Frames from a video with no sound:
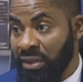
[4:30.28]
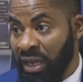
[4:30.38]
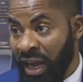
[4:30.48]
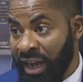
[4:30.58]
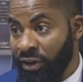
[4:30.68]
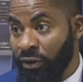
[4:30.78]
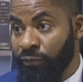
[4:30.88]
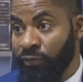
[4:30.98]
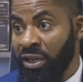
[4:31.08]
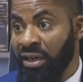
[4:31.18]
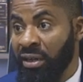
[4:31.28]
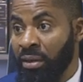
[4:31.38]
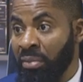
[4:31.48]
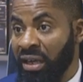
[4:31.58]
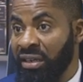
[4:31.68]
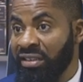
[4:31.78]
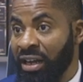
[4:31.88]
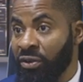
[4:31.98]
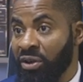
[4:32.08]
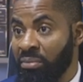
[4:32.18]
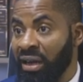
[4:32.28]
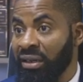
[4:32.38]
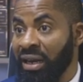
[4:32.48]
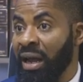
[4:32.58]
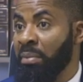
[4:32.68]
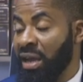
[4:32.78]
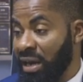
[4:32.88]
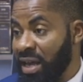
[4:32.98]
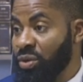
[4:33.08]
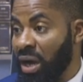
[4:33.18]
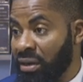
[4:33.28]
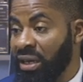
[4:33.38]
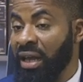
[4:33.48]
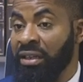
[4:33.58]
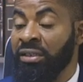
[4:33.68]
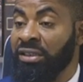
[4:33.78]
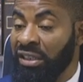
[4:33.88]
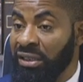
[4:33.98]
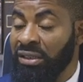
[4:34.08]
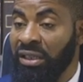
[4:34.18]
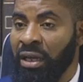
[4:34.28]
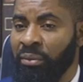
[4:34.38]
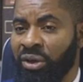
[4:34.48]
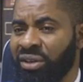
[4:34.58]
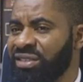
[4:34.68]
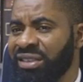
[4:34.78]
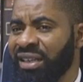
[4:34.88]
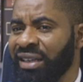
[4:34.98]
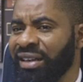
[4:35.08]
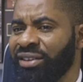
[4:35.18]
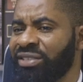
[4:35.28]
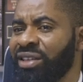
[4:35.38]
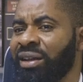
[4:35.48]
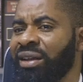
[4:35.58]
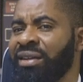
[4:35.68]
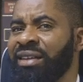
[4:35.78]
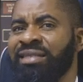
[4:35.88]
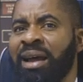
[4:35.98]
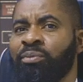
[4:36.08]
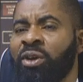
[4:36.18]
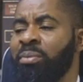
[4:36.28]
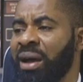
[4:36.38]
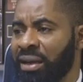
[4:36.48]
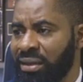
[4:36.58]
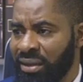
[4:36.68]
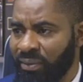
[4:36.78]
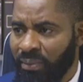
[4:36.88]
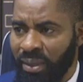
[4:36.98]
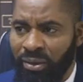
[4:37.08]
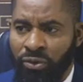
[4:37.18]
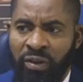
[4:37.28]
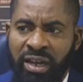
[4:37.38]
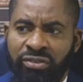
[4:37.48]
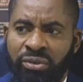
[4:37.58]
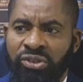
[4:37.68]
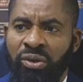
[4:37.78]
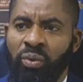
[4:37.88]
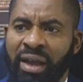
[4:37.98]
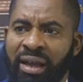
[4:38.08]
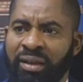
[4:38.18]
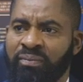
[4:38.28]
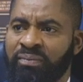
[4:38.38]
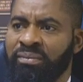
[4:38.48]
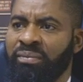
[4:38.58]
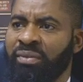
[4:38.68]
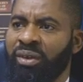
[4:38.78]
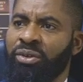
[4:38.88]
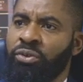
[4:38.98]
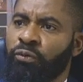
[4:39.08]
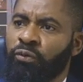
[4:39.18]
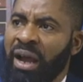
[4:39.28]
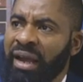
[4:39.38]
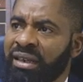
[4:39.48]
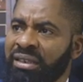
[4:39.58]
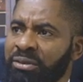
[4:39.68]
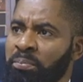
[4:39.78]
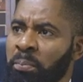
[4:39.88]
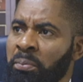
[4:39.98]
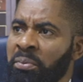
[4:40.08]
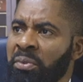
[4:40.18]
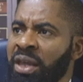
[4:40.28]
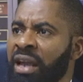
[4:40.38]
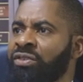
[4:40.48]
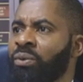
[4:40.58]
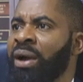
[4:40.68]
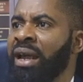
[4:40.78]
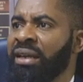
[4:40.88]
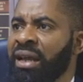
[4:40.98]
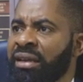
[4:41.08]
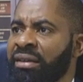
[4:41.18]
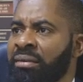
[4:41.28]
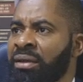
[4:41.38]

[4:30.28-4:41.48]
kind of making this kind of remark, then I'm inclined to agree that indeed, because it's abnormal to find a situation where you find, yes, while the